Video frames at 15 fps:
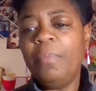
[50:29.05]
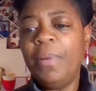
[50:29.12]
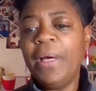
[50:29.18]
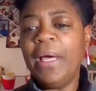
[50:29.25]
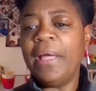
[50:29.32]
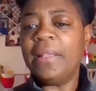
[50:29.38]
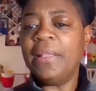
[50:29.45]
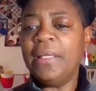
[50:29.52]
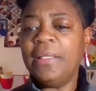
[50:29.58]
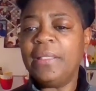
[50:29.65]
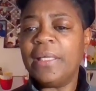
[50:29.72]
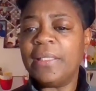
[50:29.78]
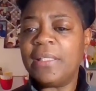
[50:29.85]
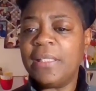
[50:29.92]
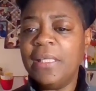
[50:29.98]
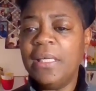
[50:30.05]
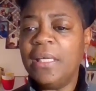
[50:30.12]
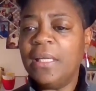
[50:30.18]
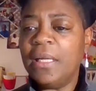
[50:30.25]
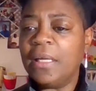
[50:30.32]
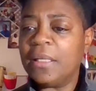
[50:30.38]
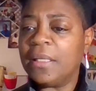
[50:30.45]
But I think that's
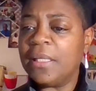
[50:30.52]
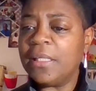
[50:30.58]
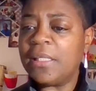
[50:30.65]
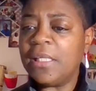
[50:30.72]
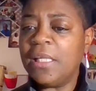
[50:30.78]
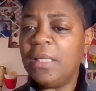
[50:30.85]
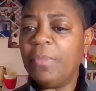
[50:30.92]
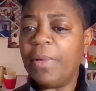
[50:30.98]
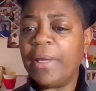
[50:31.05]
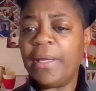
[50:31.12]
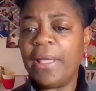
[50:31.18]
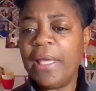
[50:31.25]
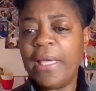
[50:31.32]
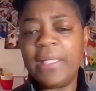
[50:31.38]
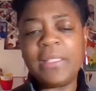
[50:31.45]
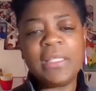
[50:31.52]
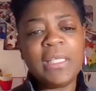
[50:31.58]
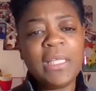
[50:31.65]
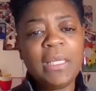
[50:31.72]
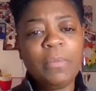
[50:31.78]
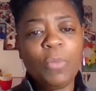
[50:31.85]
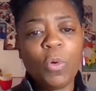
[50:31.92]
it. Unless anybody has
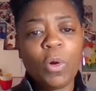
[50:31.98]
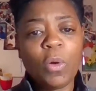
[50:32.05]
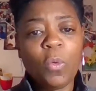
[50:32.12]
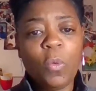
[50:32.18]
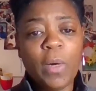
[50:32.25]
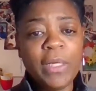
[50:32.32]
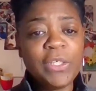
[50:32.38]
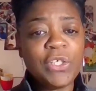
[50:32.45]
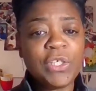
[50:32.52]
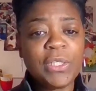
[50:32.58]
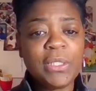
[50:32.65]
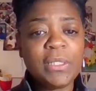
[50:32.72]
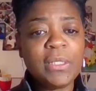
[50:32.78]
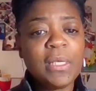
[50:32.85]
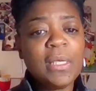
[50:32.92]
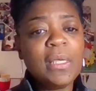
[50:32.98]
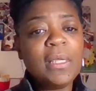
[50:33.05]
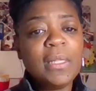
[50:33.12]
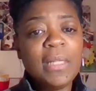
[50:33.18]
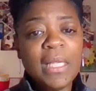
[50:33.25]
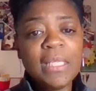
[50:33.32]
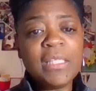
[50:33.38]
any more questions,
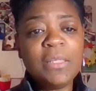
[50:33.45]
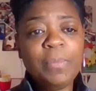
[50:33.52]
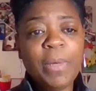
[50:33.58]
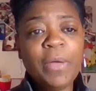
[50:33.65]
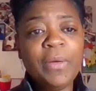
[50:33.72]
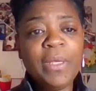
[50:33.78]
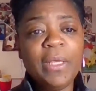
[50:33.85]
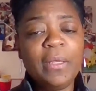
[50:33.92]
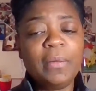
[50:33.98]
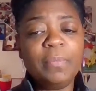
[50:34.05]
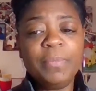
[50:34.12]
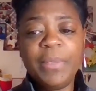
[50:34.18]
that's about it.